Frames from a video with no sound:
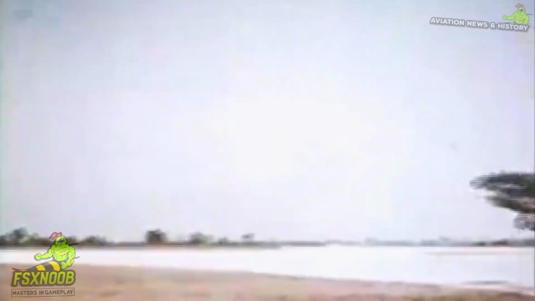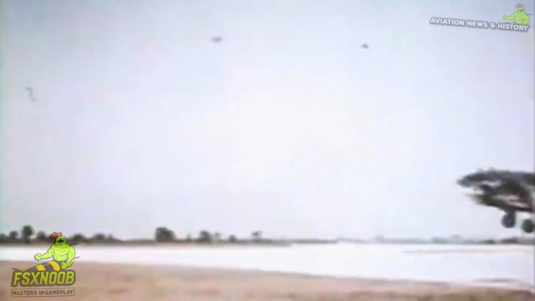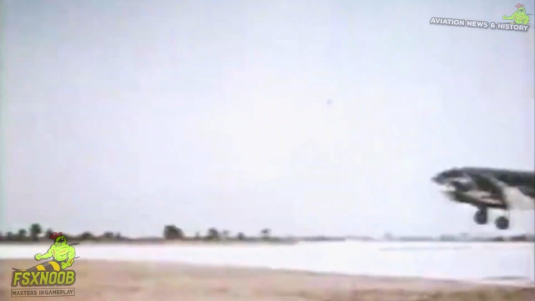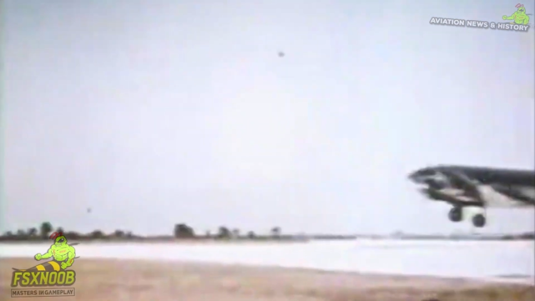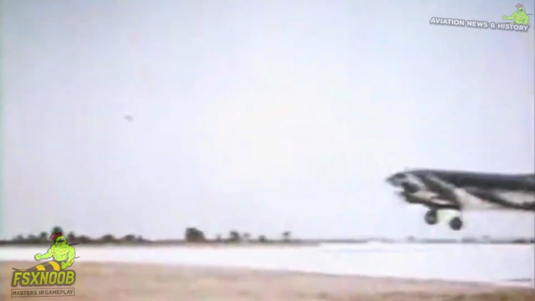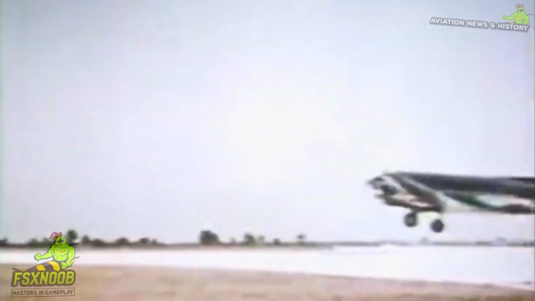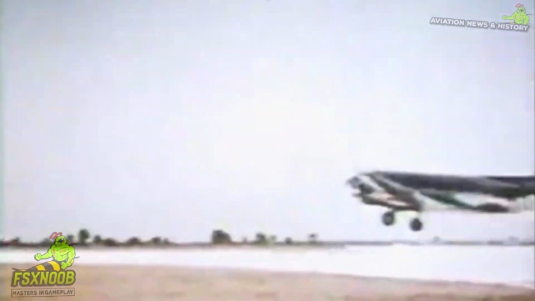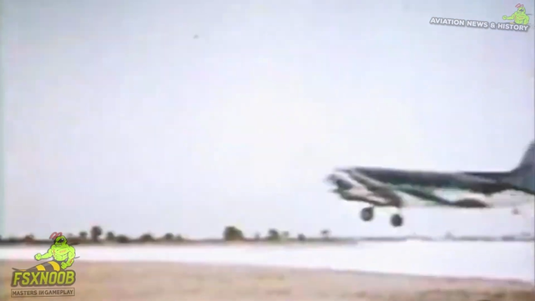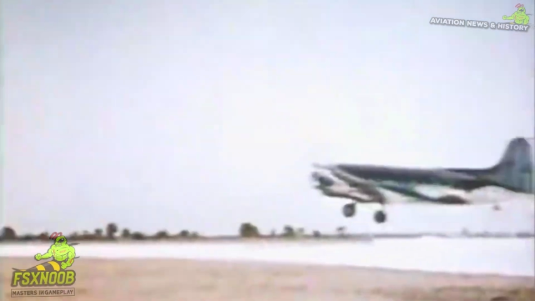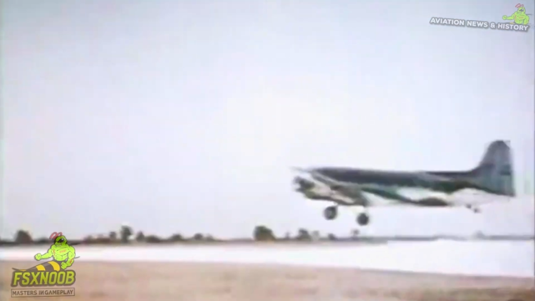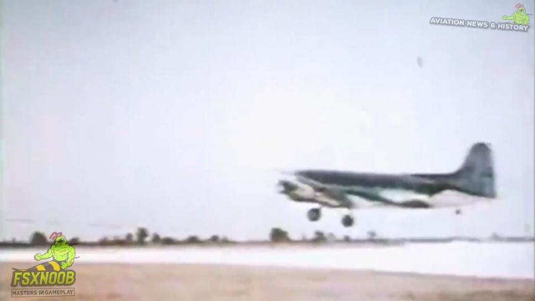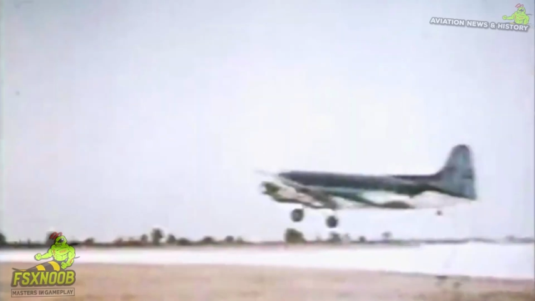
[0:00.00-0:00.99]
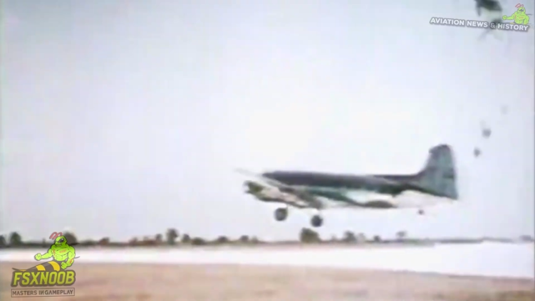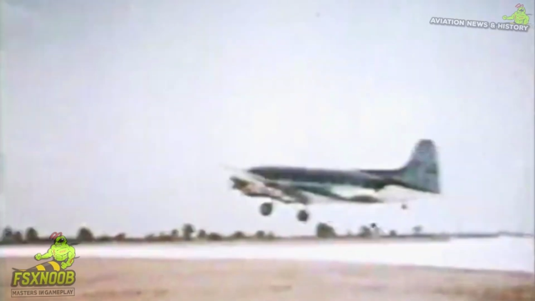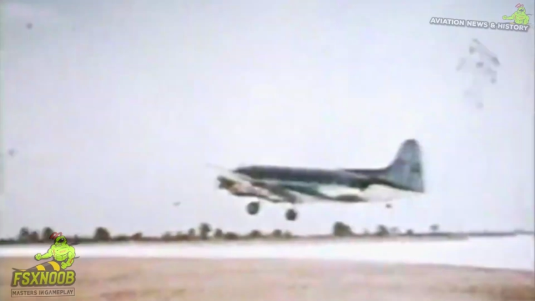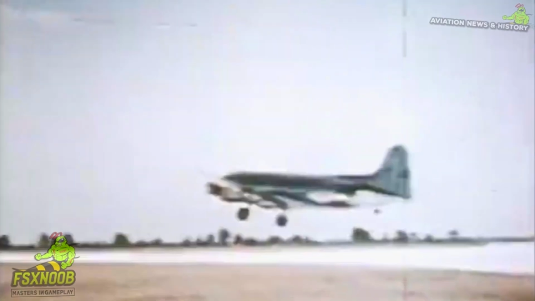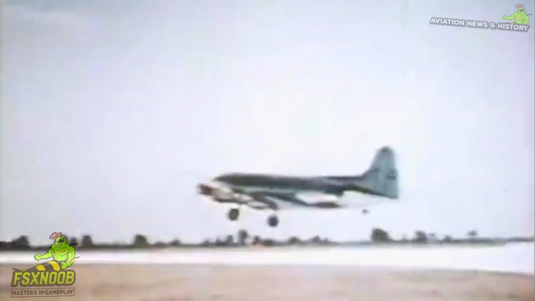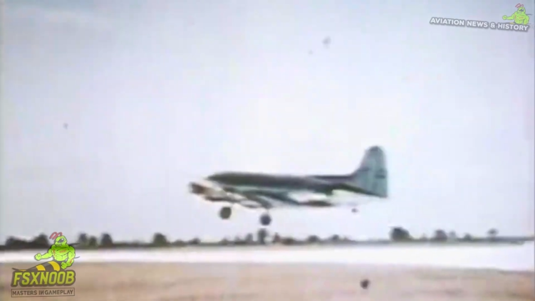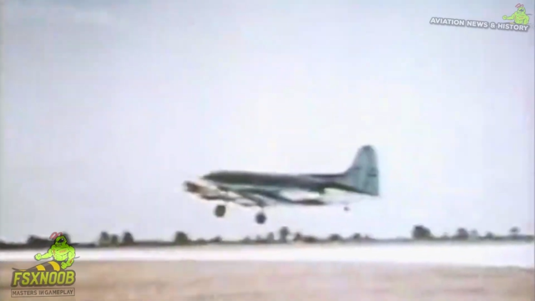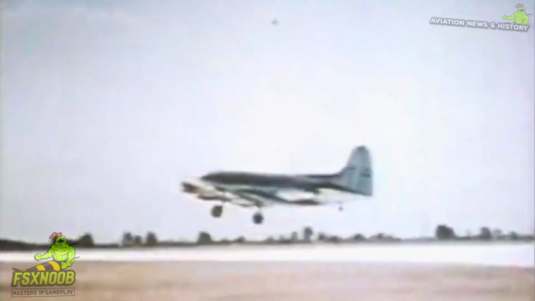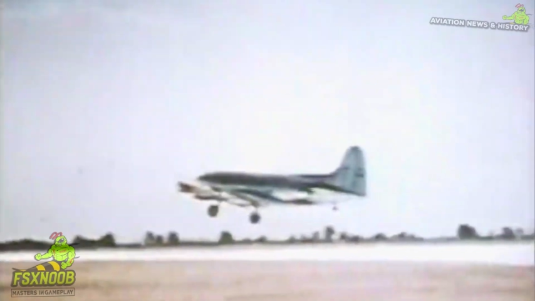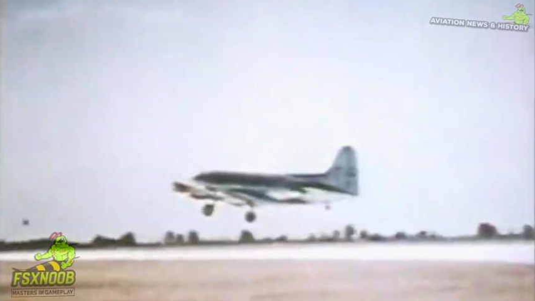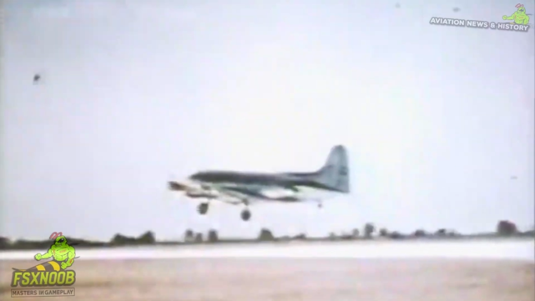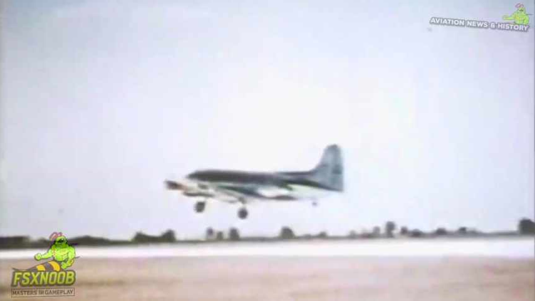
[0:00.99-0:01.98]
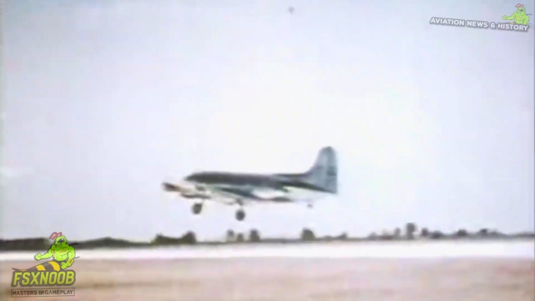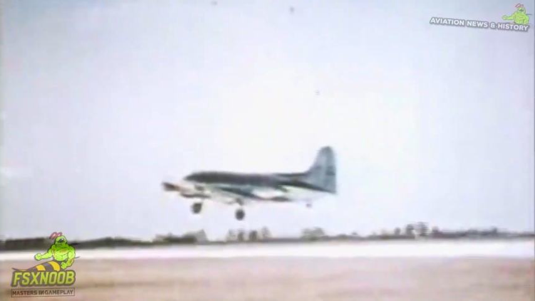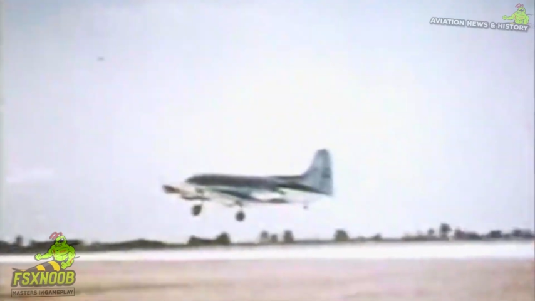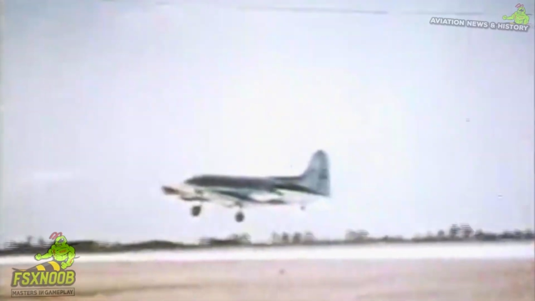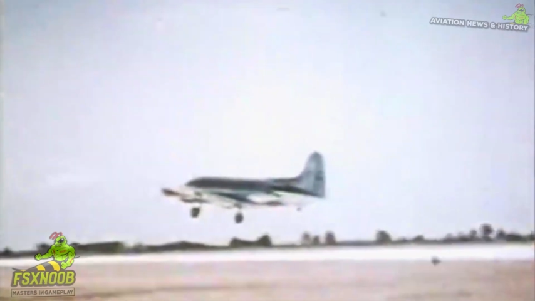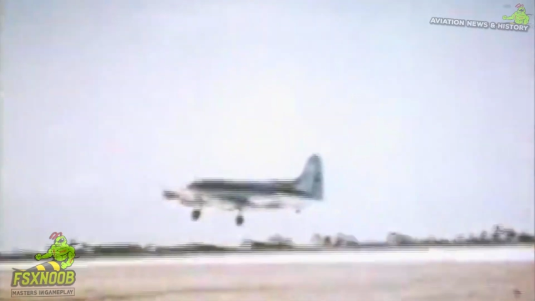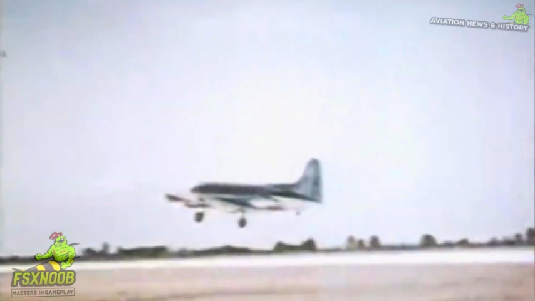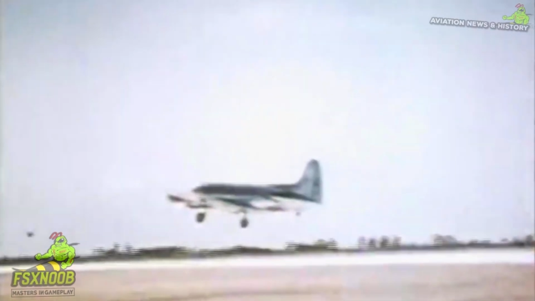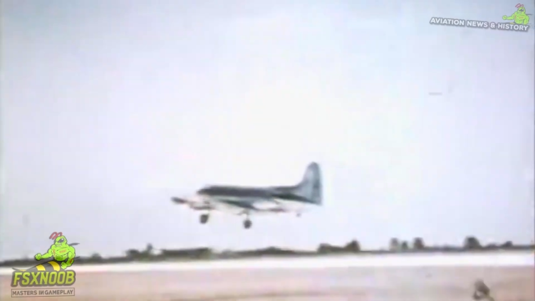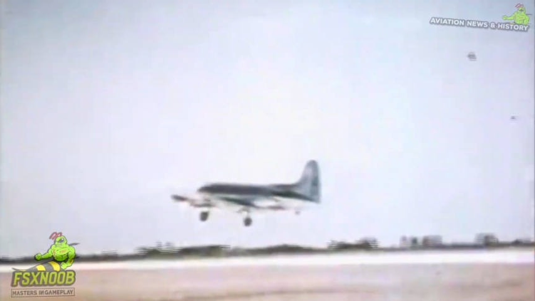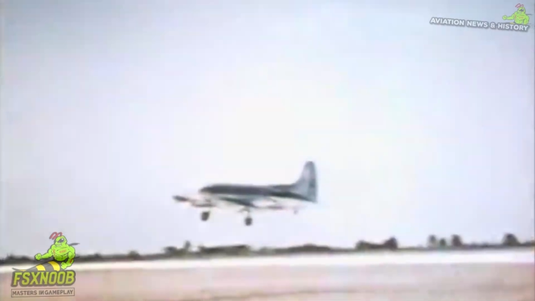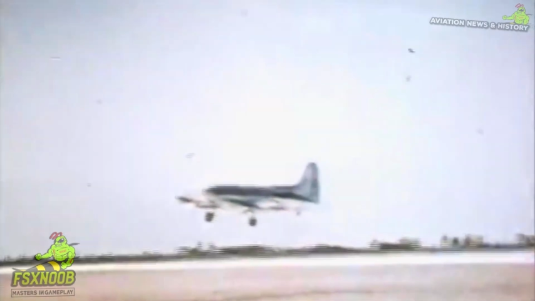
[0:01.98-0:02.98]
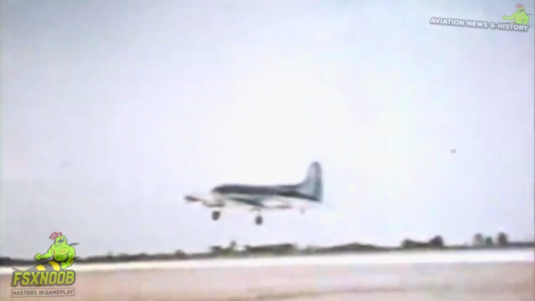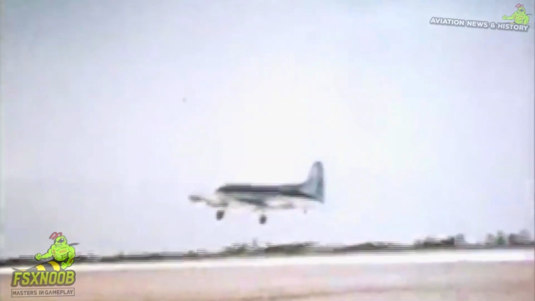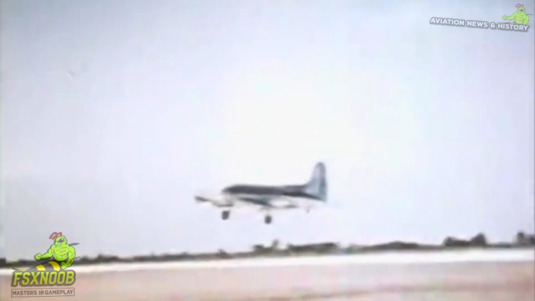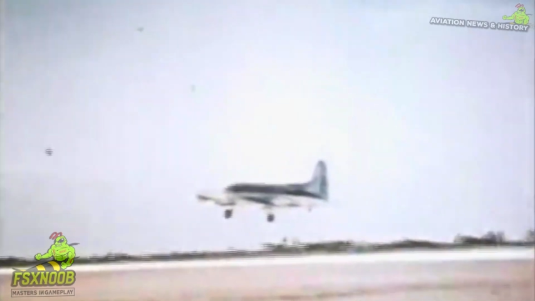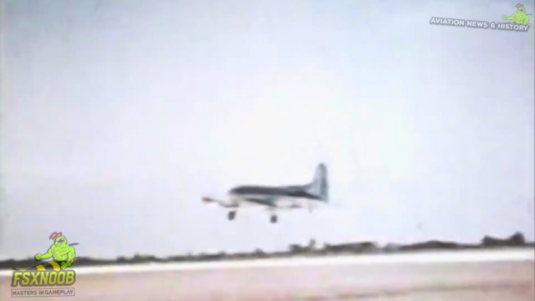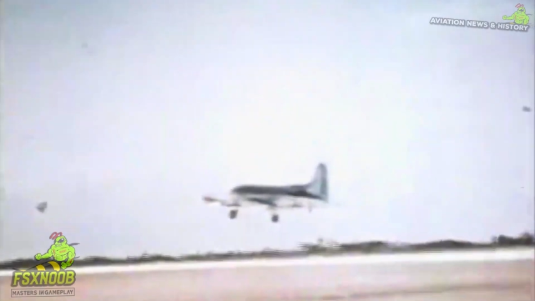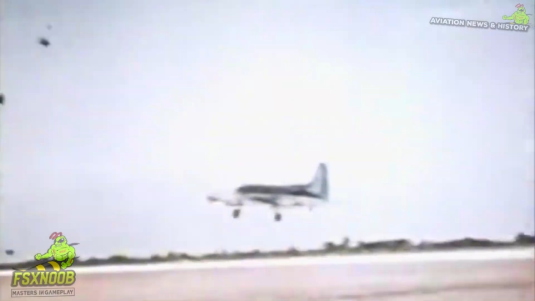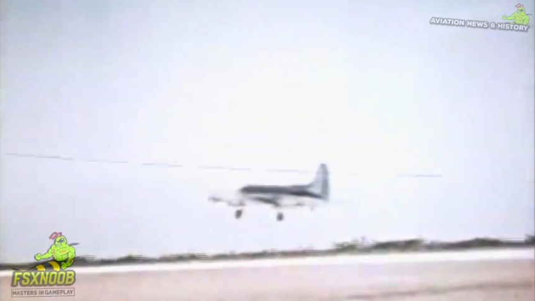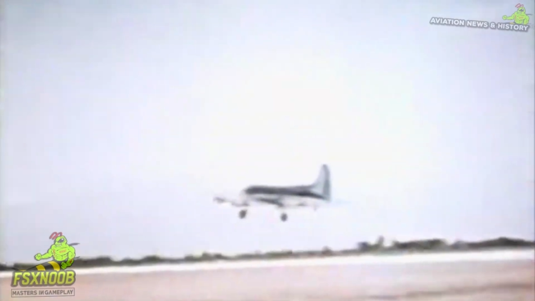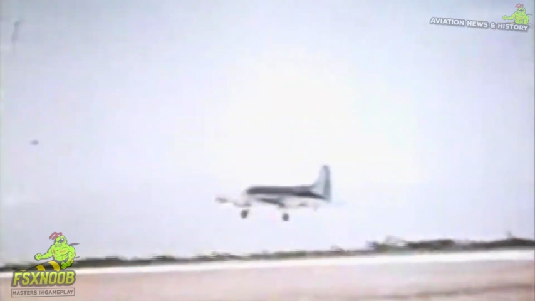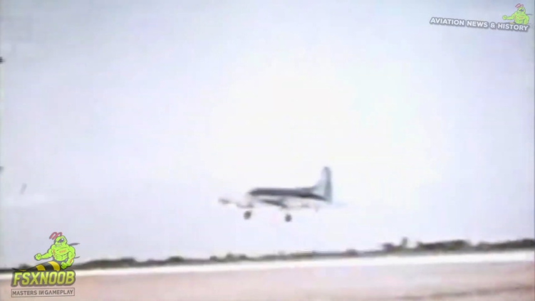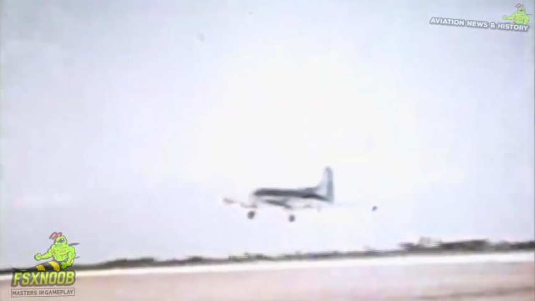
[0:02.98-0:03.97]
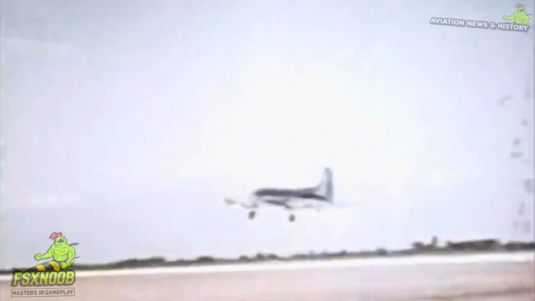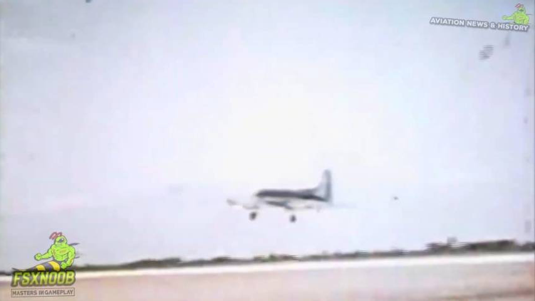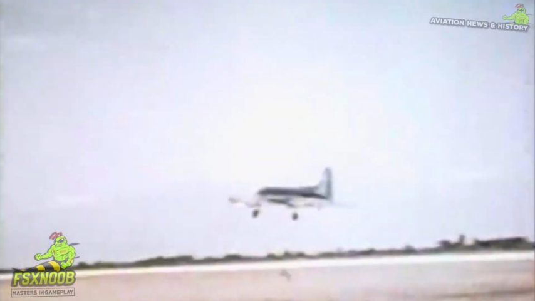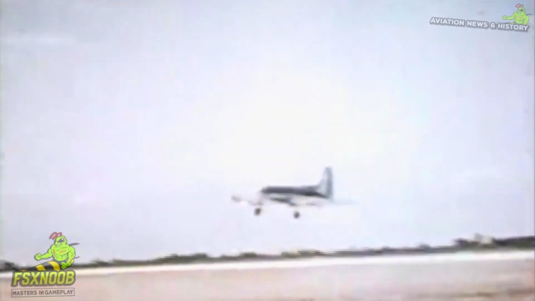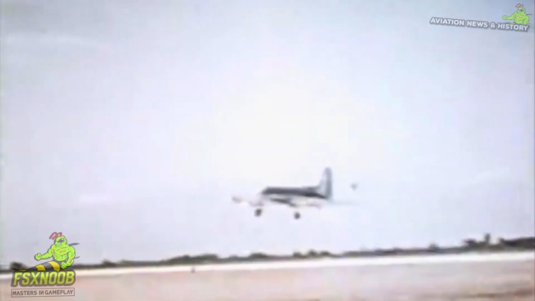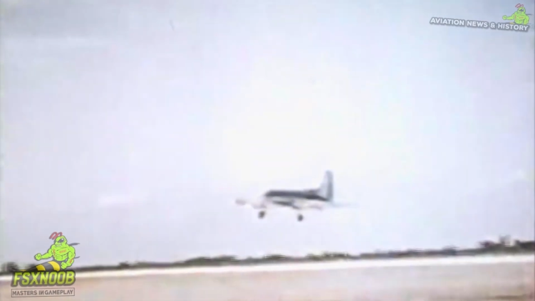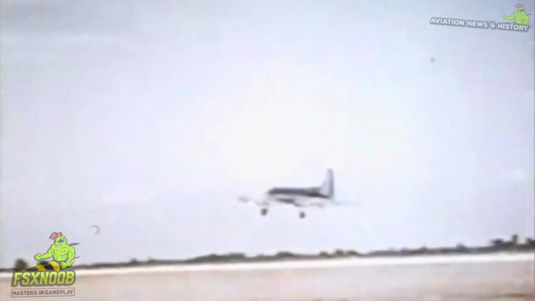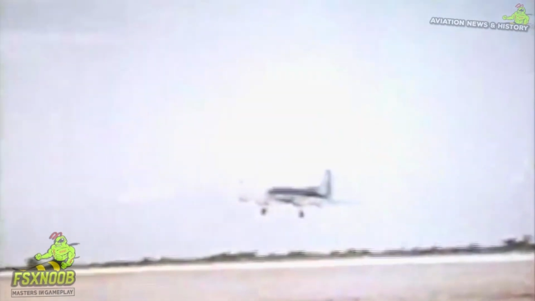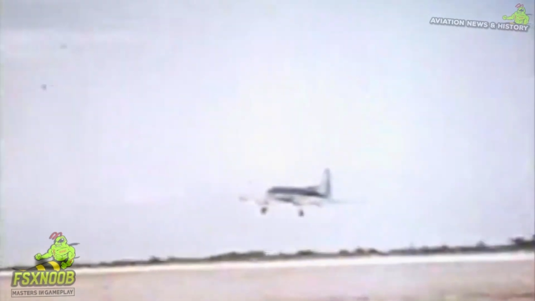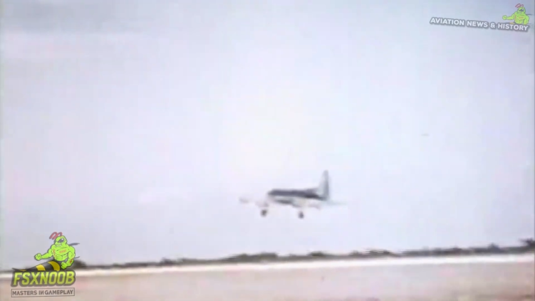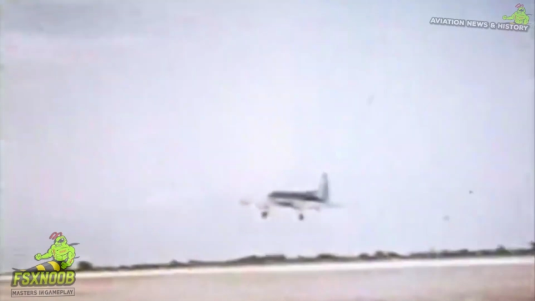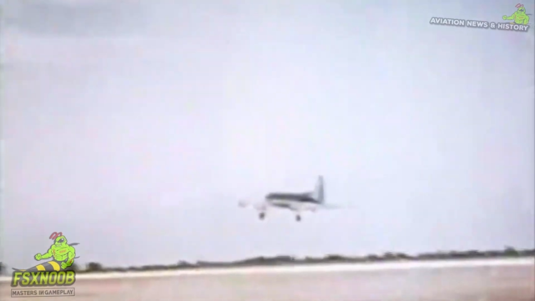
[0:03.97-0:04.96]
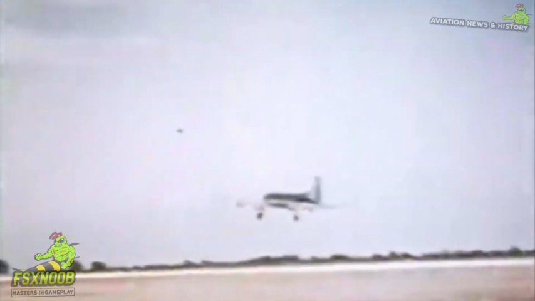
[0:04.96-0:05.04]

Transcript: Nobody's mouth can be seen.